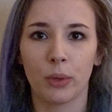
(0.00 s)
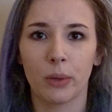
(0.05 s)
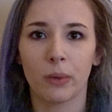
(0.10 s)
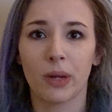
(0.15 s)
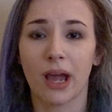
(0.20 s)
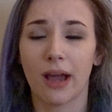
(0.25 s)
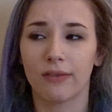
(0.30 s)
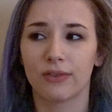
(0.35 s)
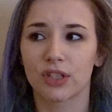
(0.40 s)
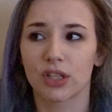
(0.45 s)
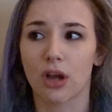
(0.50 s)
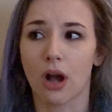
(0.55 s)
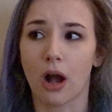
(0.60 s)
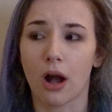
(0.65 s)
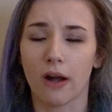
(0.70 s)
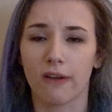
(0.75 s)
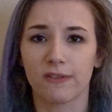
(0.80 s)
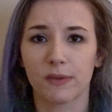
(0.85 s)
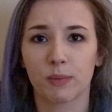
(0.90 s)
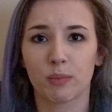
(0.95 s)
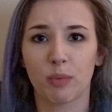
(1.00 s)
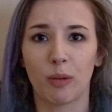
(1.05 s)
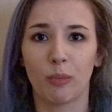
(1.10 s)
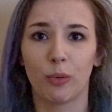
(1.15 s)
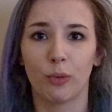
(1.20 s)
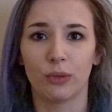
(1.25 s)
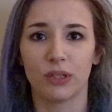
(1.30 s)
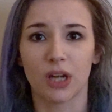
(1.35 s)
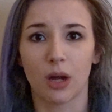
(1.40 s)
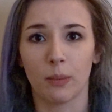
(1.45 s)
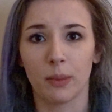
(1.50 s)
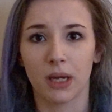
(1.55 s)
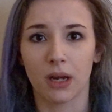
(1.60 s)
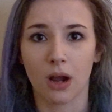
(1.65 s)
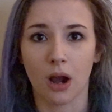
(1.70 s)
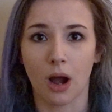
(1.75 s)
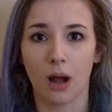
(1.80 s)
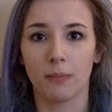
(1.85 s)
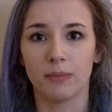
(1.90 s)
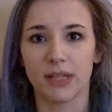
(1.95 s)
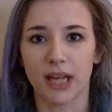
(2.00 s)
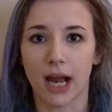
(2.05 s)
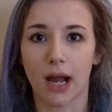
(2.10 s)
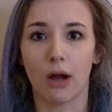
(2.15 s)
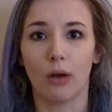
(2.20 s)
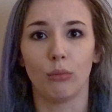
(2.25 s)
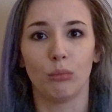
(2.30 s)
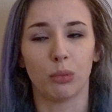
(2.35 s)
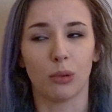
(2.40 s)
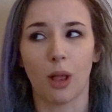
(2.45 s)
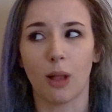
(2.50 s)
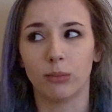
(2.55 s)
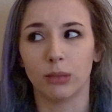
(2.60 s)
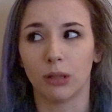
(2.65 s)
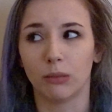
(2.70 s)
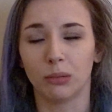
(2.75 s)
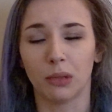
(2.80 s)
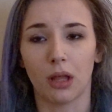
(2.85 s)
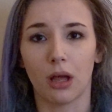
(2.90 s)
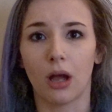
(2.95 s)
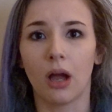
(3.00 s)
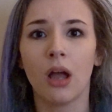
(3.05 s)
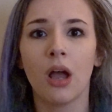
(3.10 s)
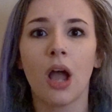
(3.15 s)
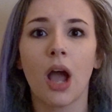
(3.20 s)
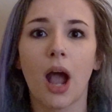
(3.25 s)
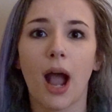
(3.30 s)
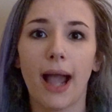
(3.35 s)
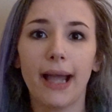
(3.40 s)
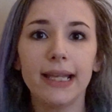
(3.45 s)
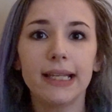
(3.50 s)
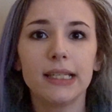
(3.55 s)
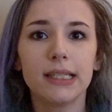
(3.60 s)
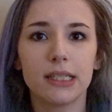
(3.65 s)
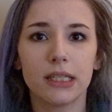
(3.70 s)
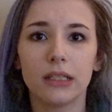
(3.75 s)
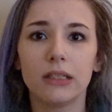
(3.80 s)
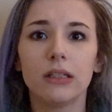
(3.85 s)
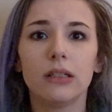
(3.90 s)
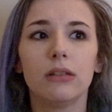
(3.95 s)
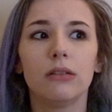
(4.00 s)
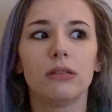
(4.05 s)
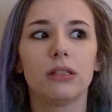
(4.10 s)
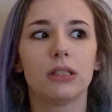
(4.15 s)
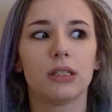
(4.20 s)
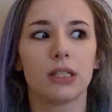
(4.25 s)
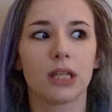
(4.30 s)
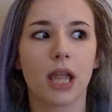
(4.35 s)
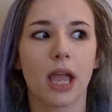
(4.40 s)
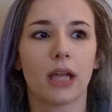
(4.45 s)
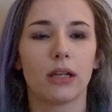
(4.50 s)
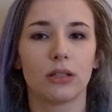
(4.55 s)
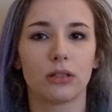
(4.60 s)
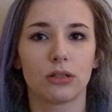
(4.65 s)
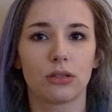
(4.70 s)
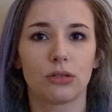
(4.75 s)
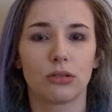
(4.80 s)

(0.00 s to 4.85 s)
we would have scoffs, people would tell me to calm down, blah blah blah. I continued to get